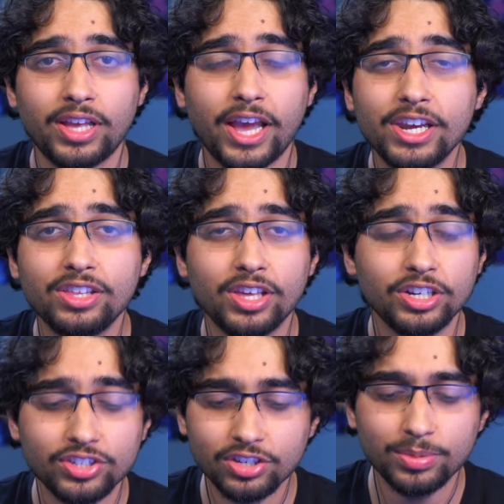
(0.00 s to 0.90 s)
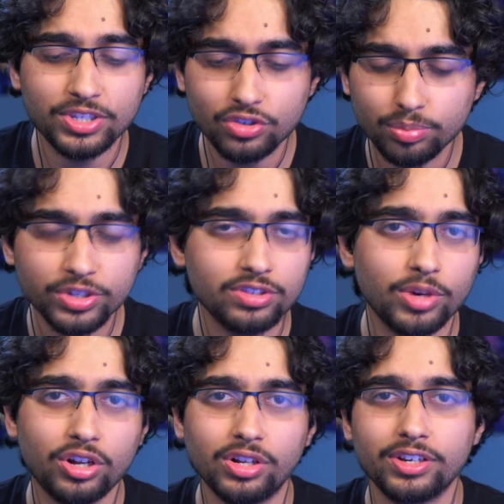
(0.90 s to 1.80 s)
anything. It just has to be super
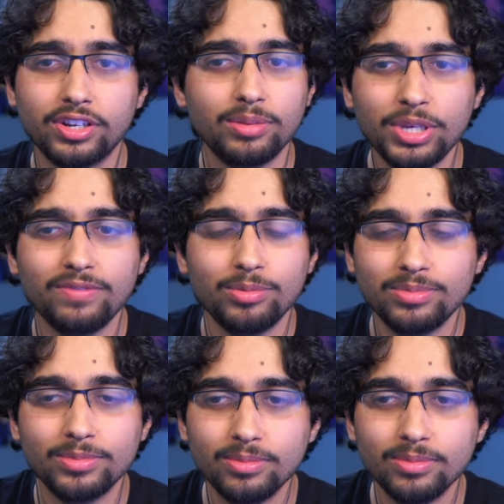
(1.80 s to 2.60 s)
small. It can be even